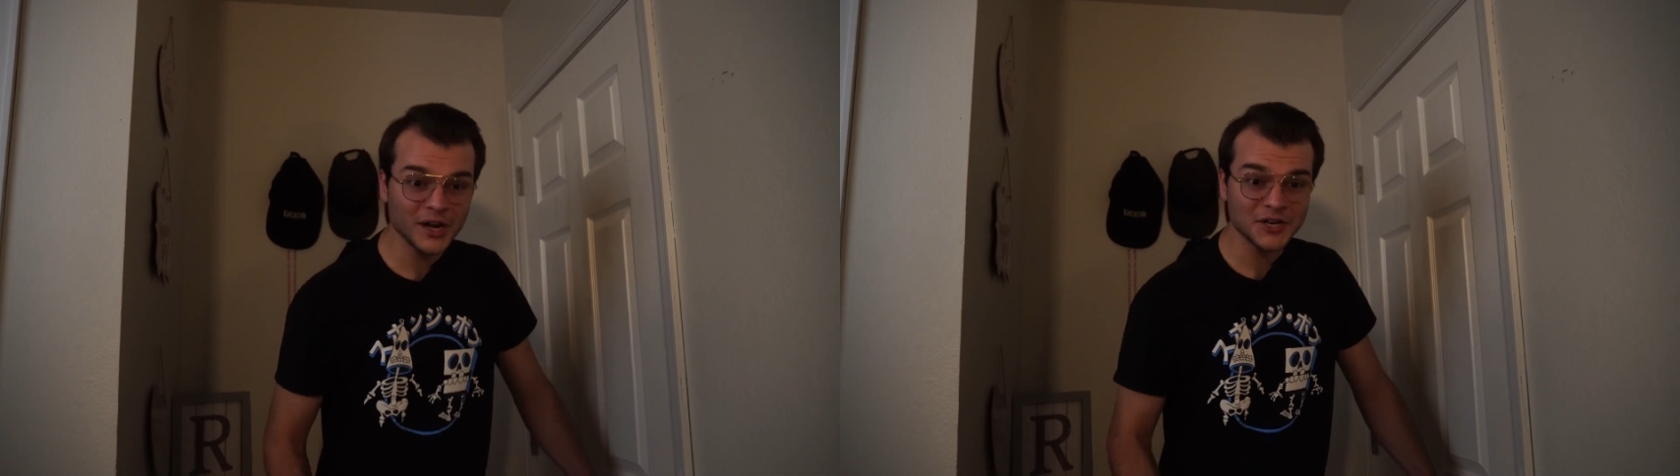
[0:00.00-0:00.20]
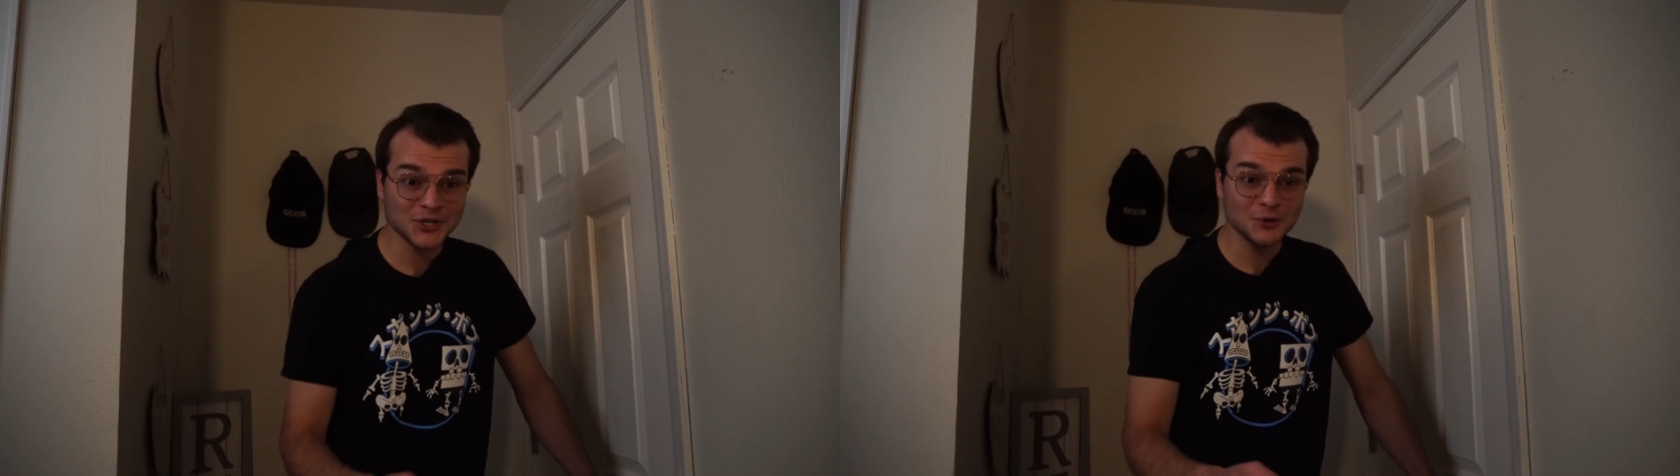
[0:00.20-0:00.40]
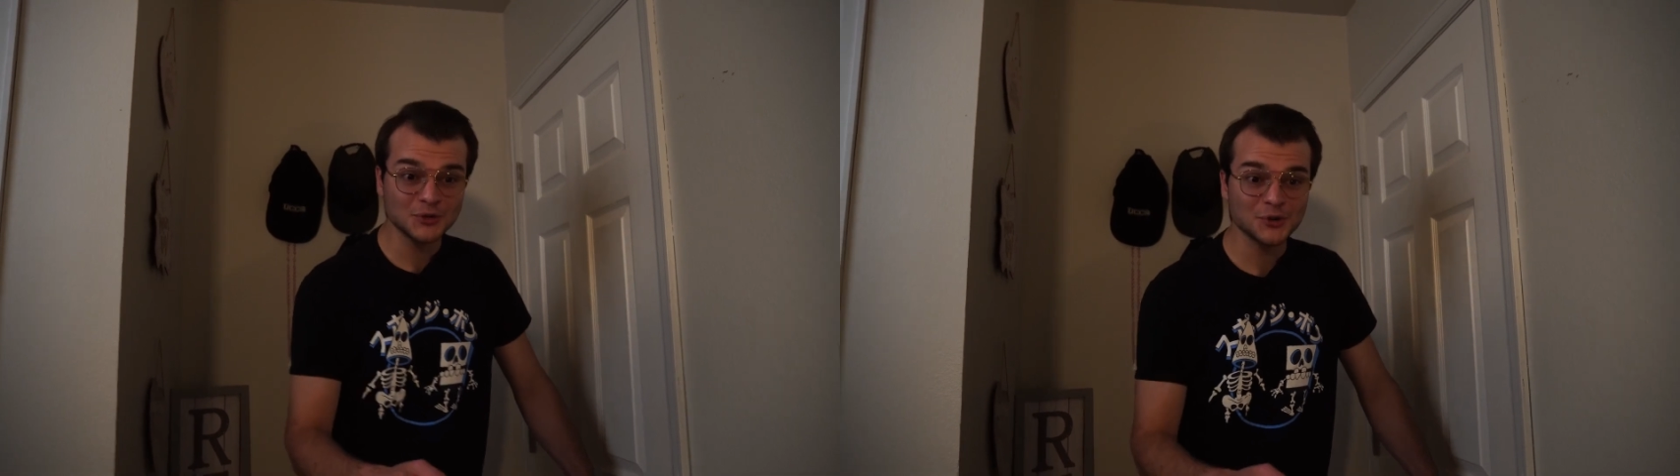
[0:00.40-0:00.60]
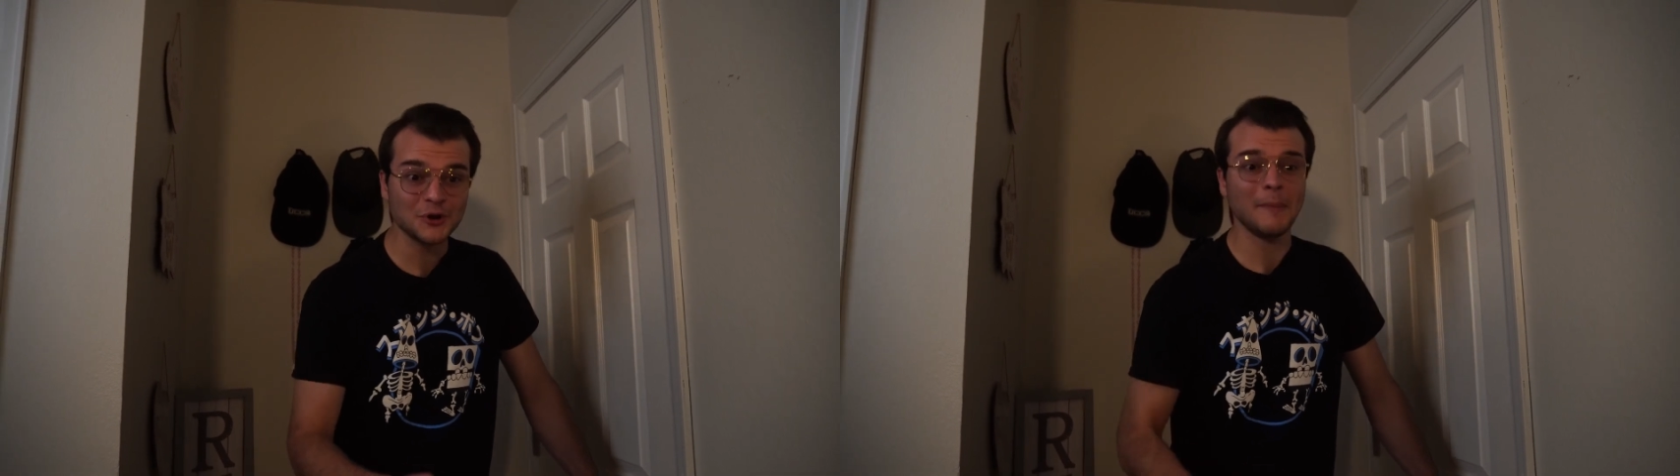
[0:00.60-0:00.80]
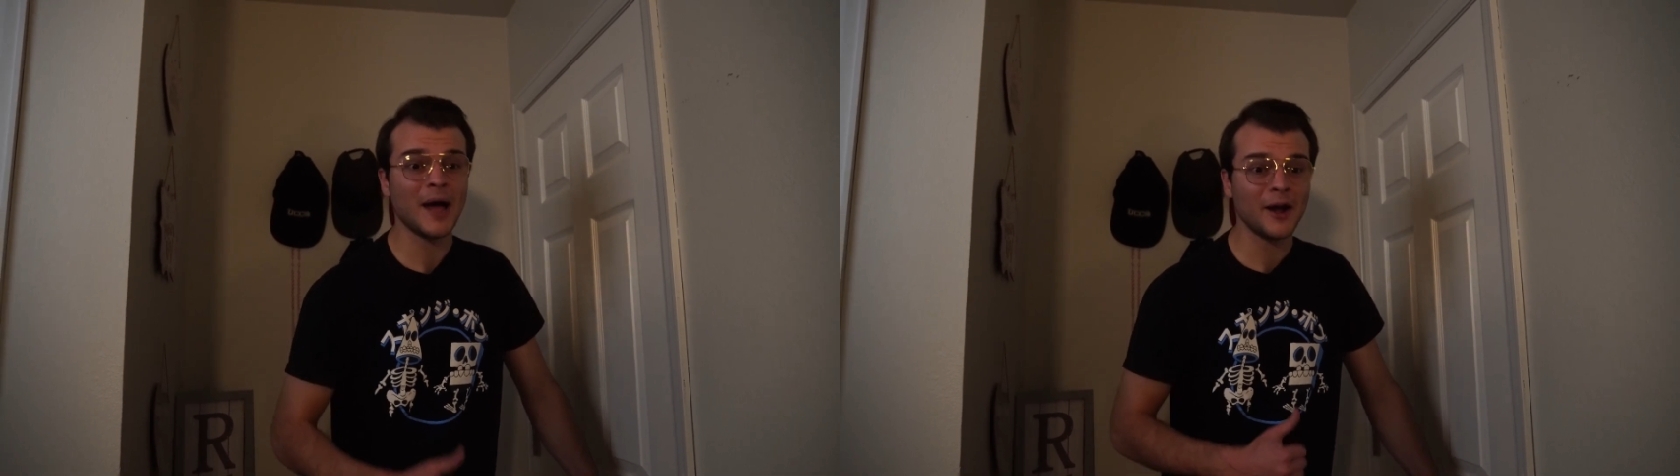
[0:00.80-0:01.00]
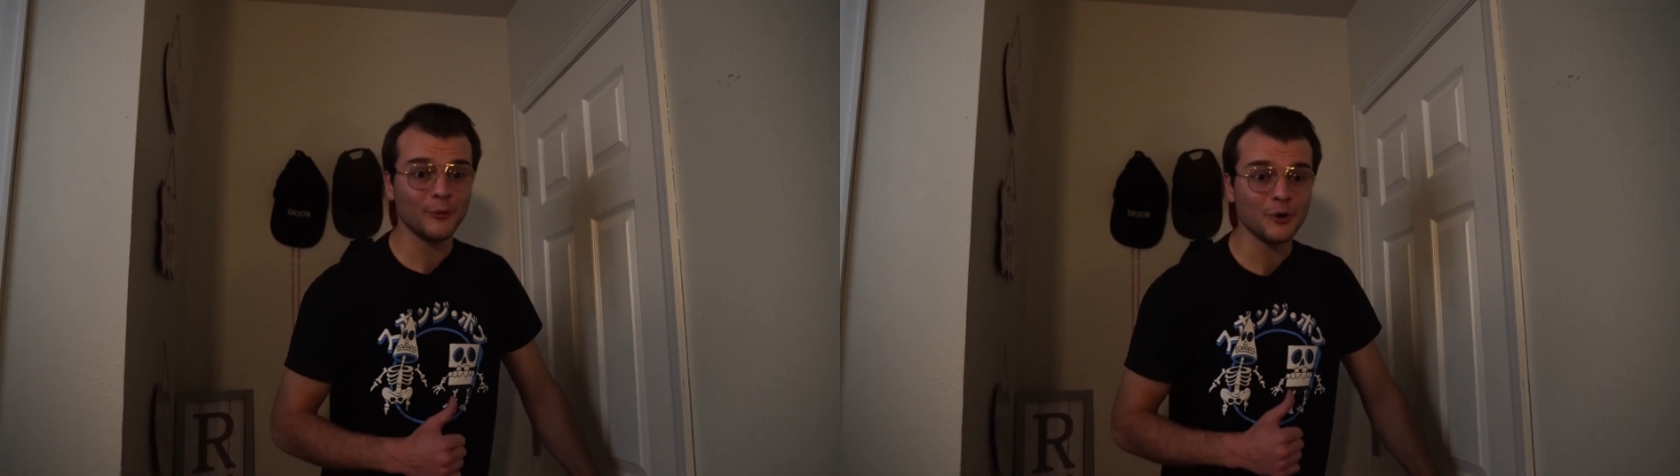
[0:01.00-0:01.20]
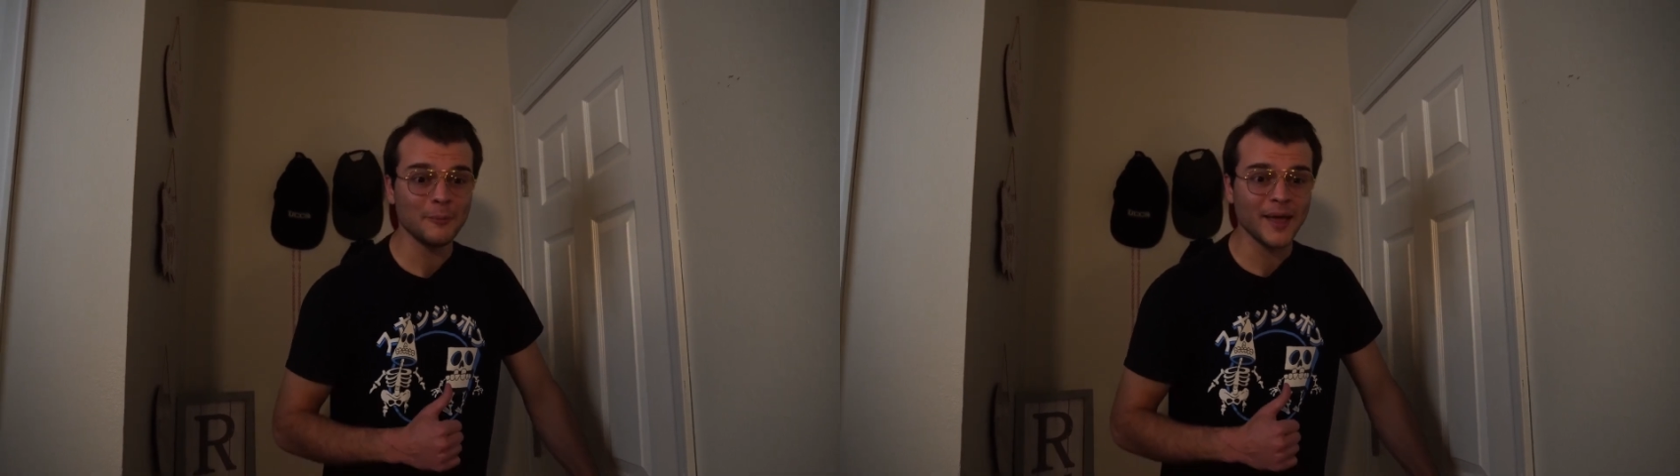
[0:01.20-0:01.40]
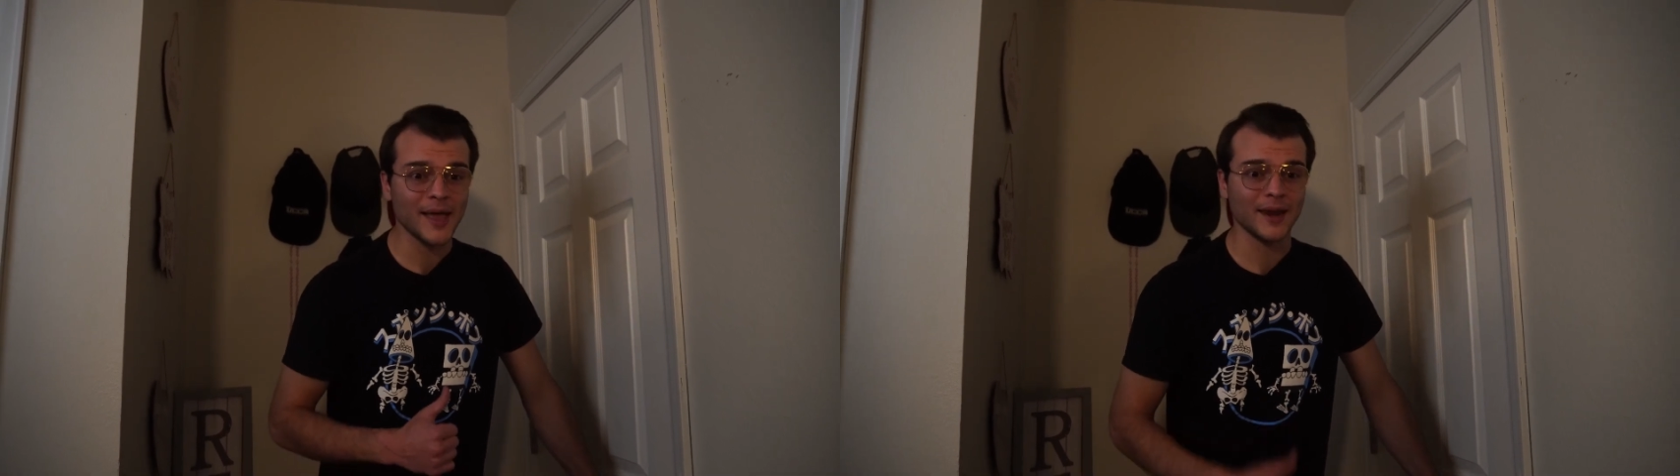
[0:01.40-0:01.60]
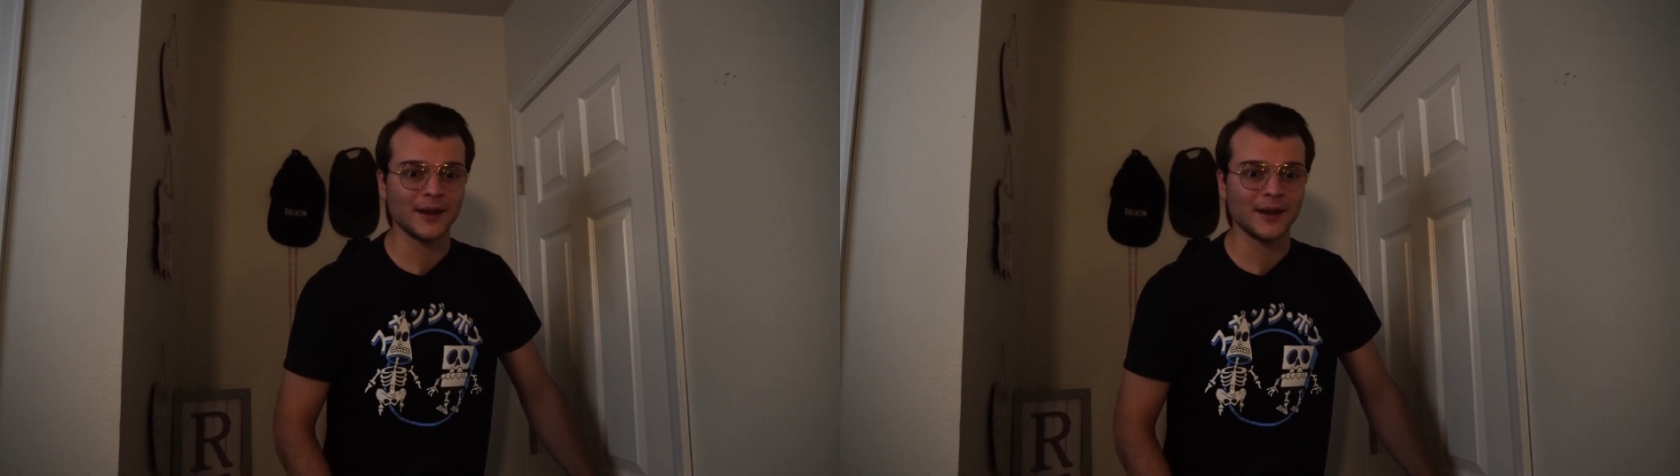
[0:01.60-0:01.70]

did you do to my roommate?